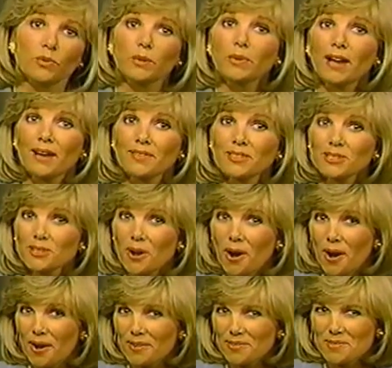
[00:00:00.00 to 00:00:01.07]
we will have a
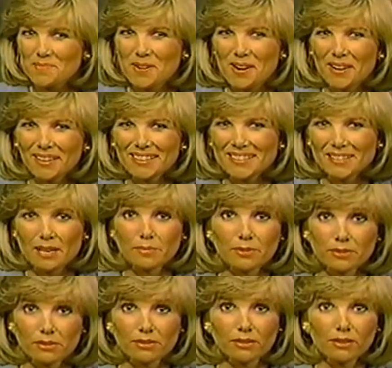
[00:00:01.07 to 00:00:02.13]
song from Carly
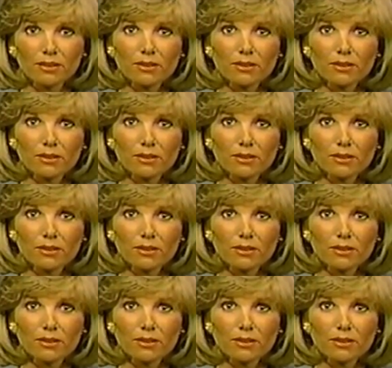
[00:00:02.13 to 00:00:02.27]
Simon, so don't